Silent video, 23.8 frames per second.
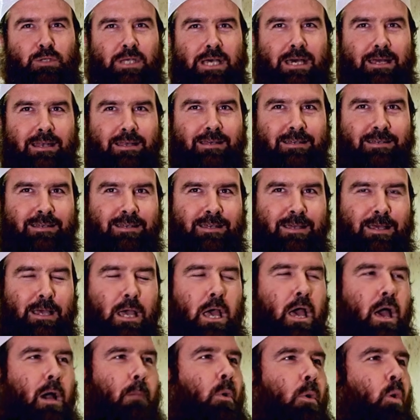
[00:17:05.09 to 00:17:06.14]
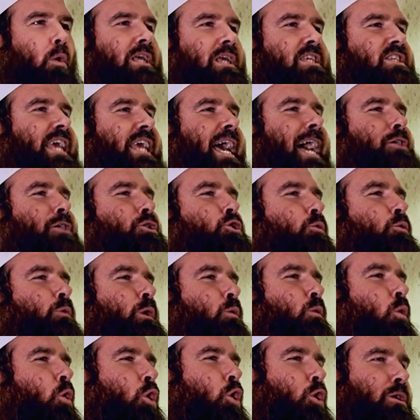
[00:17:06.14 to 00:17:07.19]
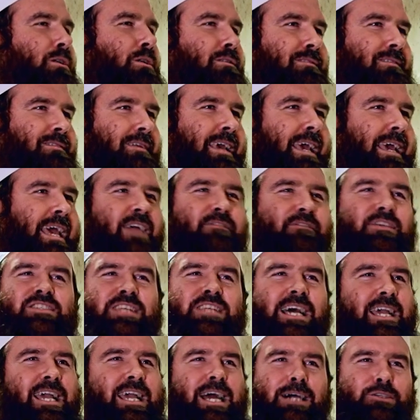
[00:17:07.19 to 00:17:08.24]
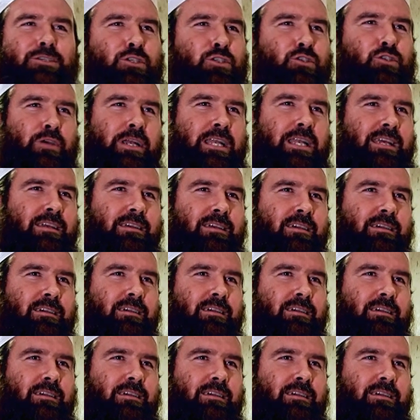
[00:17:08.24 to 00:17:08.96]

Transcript: ta'ala. But what is the actual reward if he's not concentrating,